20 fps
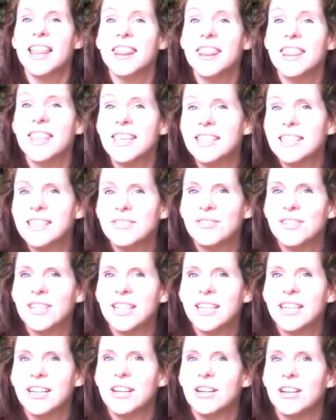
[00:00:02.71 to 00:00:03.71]
This
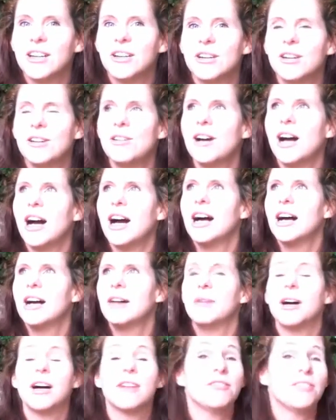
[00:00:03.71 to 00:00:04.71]
video,
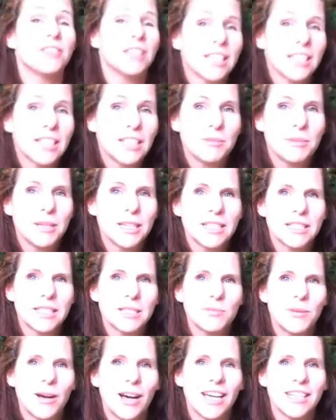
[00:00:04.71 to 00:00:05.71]
I'm feeling a little bit
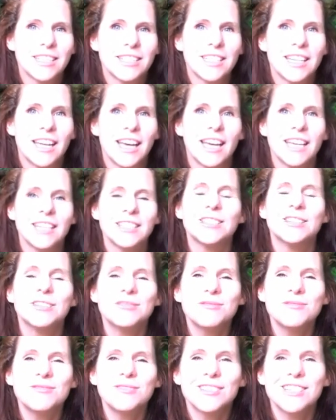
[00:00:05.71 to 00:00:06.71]
inspired today, so
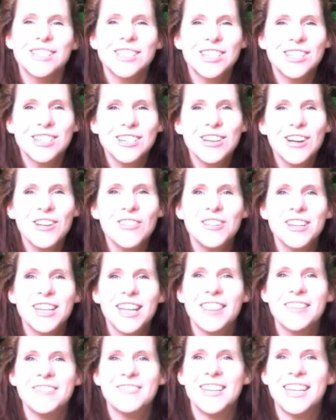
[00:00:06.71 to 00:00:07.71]
I'm shooting off
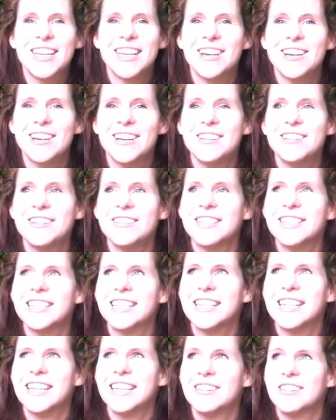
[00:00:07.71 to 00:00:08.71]
another video,
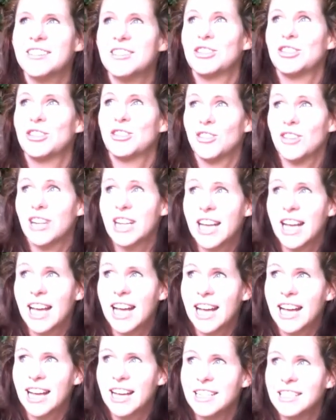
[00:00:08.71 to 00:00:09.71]
sitting here in the tree
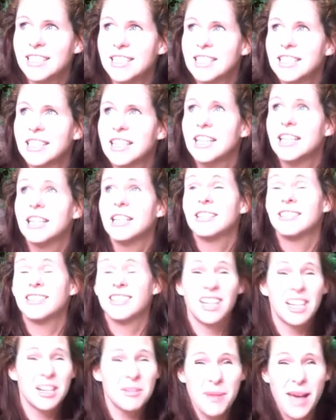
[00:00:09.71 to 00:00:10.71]
house. There's
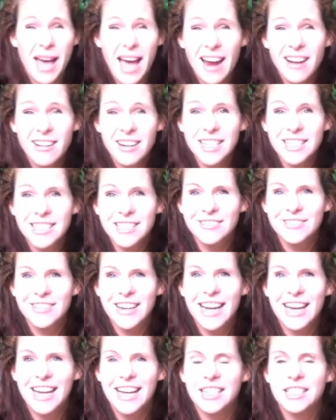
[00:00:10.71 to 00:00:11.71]
a lot of parrots
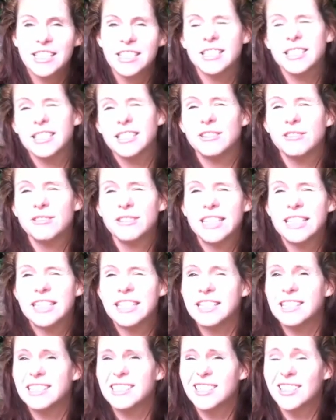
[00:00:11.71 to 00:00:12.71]
around and it's a little
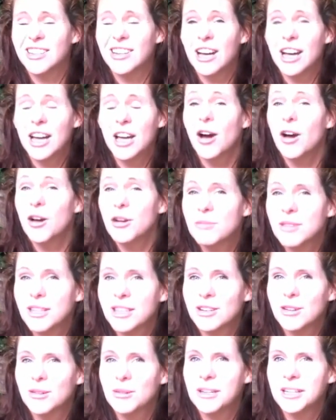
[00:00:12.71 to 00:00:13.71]
windy, so I hope
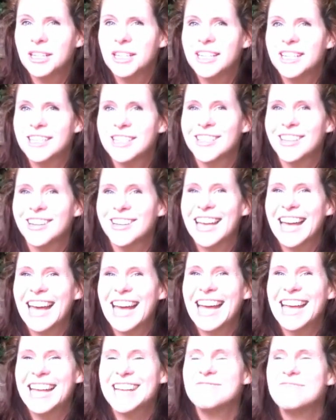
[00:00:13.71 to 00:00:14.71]
that the quality is
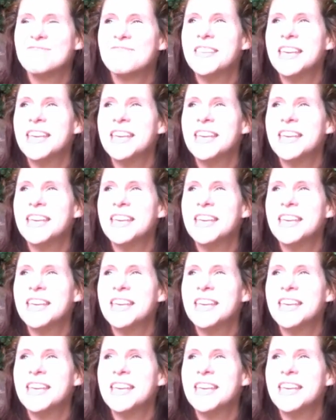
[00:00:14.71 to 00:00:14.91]
okay.